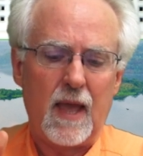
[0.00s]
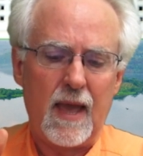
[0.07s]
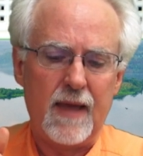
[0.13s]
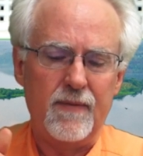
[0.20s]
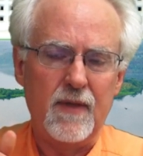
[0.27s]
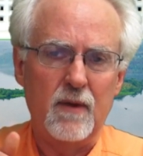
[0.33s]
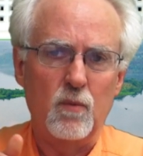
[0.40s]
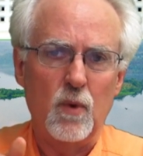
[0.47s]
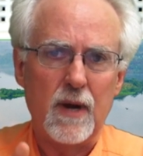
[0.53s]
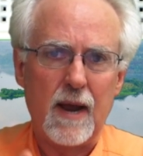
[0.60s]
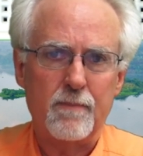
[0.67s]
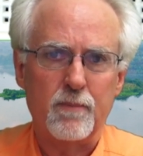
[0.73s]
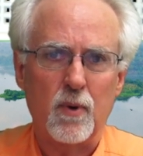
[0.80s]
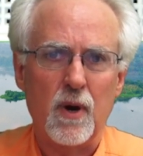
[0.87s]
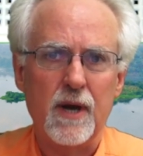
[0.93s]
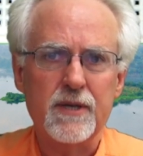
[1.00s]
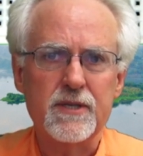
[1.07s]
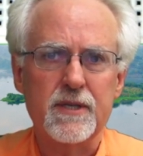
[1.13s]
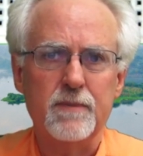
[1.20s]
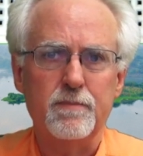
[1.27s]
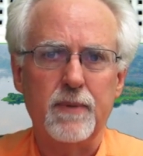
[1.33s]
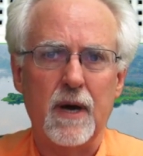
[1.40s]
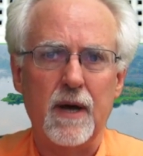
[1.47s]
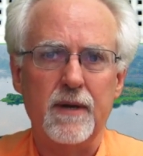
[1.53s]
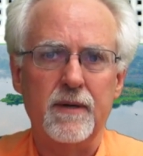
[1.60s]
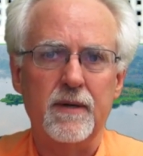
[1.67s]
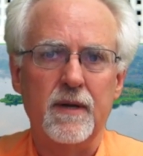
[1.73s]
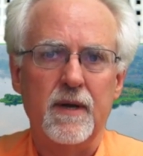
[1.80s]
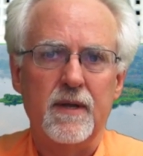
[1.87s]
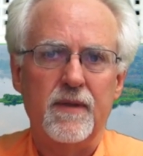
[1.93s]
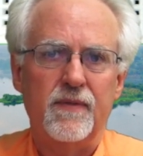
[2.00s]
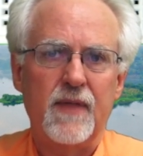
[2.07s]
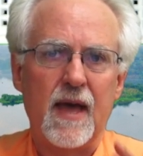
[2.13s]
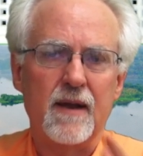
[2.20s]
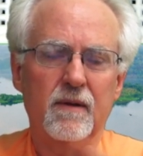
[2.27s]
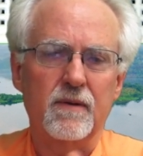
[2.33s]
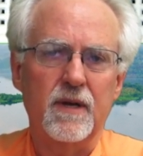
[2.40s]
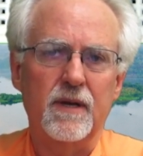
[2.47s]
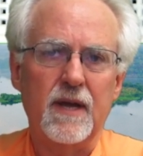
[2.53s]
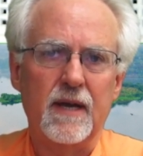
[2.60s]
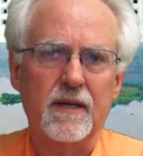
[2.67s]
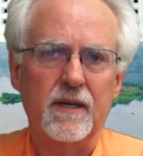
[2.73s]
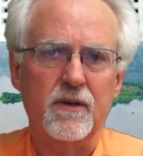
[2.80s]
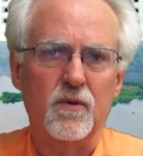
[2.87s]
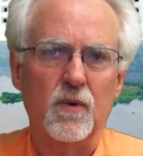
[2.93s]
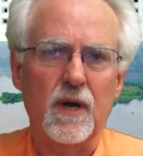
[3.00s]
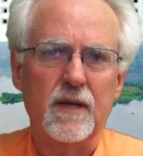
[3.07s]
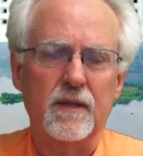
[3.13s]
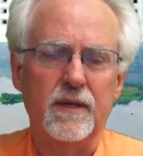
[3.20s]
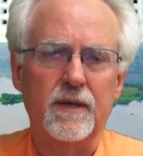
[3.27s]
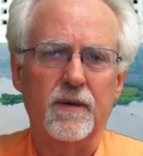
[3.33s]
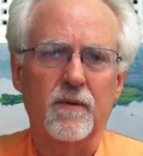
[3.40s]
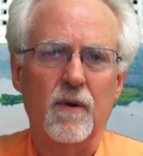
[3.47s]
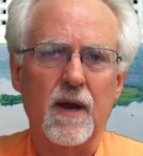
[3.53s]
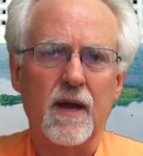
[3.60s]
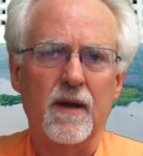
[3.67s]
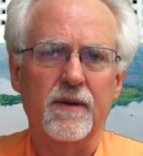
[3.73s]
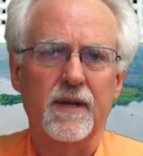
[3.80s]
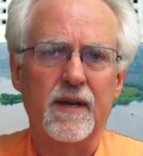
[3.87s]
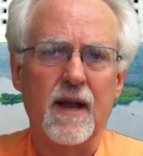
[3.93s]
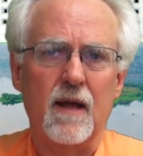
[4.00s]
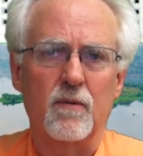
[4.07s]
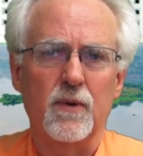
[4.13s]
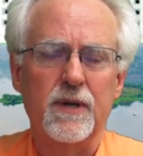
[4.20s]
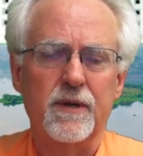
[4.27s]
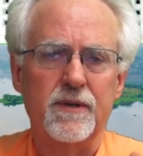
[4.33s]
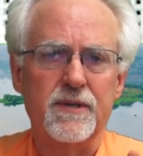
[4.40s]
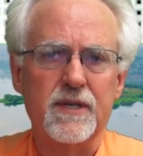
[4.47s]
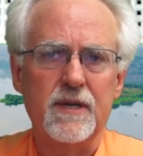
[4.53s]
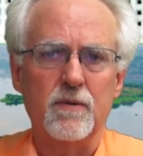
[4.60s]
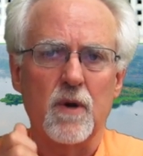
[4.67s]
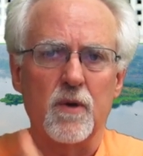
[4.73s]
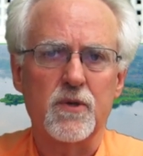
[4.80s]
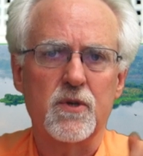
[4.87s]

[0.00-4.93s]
And then when I press the button, that'll connect it directly to ground and I'll read a zero.